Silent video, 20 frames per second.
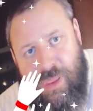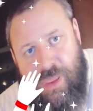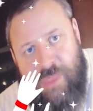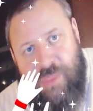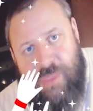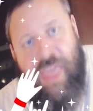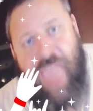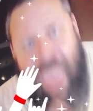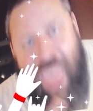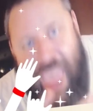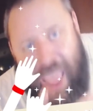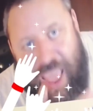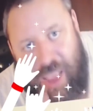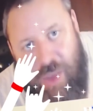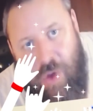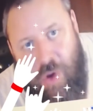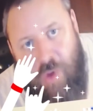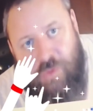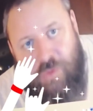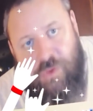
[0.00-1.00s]
The
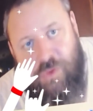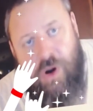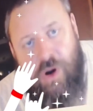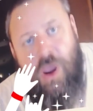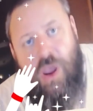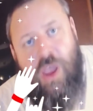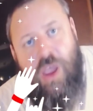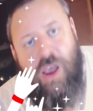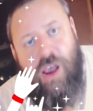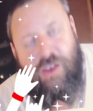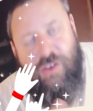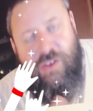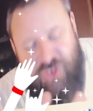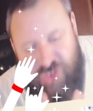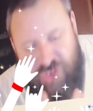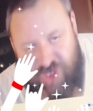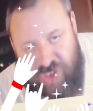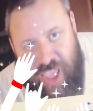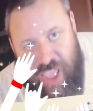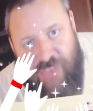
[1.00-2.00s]
hangover of
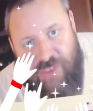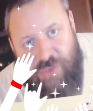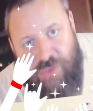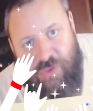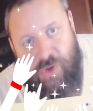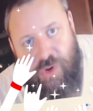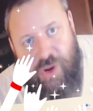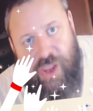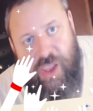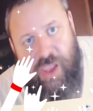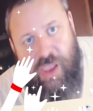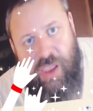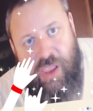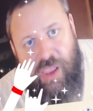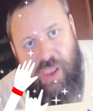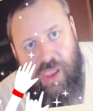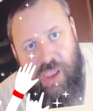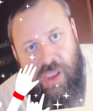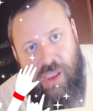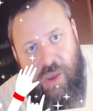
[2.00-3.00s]
slavery,
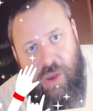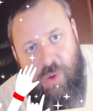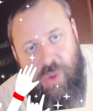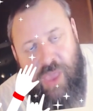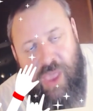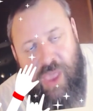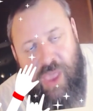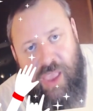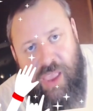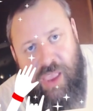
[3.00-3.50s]
okay?